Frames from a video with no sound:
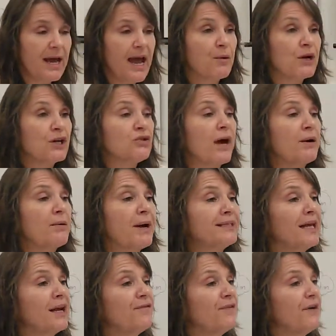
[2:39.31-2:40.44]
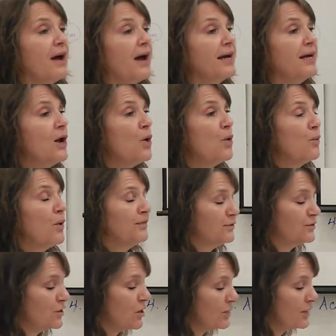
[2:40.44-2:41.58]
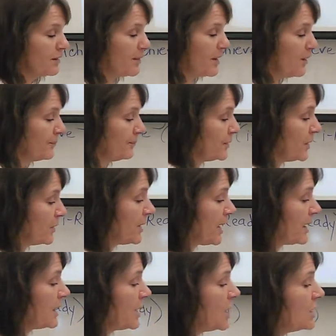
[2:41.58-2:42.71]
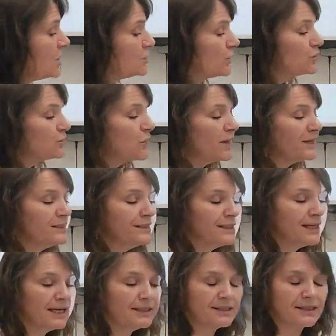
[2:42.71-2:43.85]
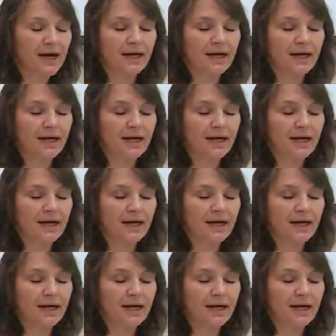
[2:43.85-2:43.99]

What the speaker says: And we're going to try to identify what they're talking about. Okay, source 1 is